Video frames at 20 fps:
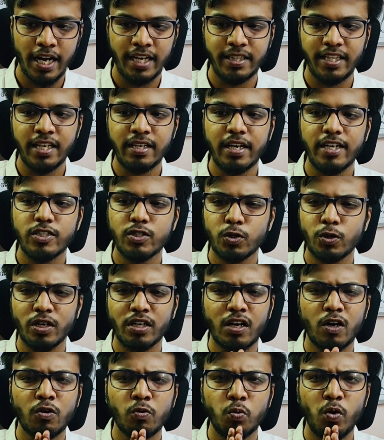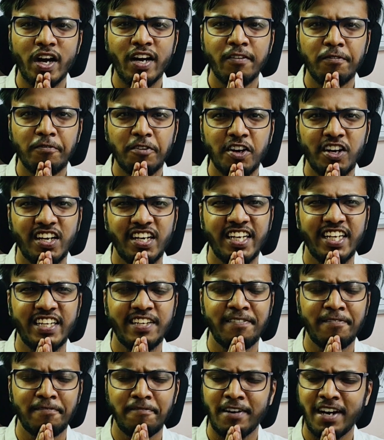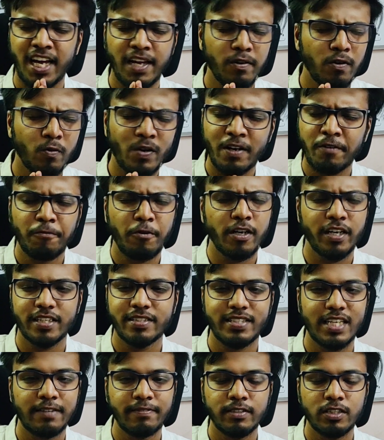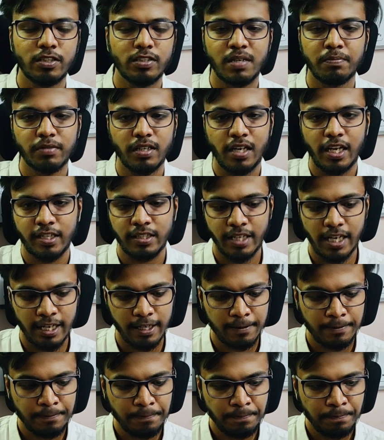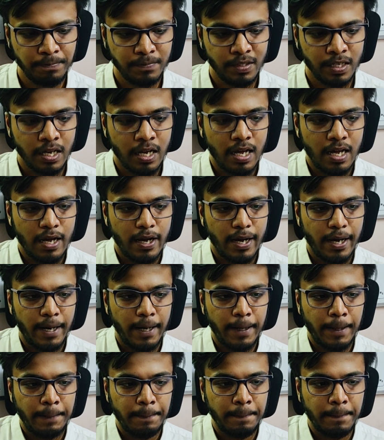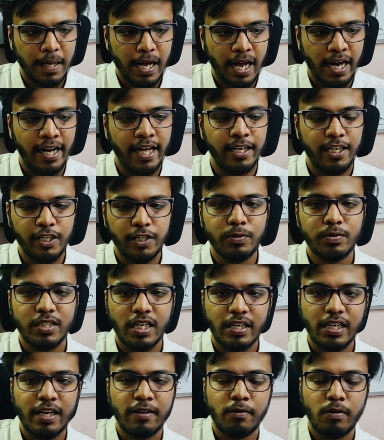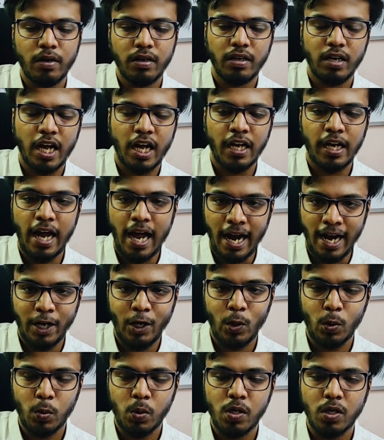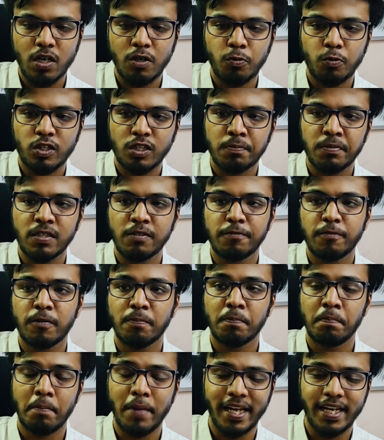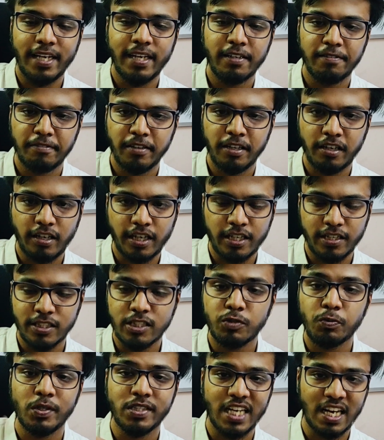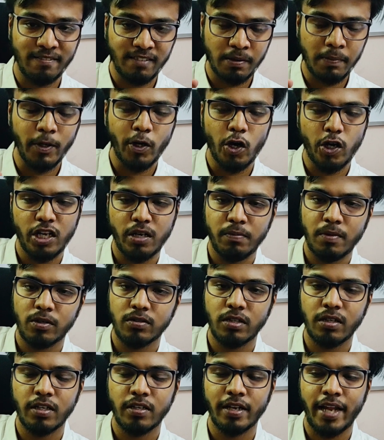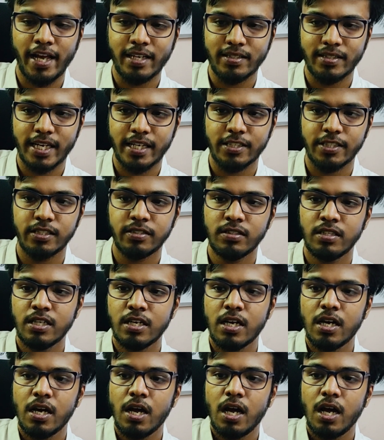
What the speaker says: I think I scored around 145 or 147 or something like that. And I knew that I had to work on verbal for many different reasons, which I will be talking about in the next section.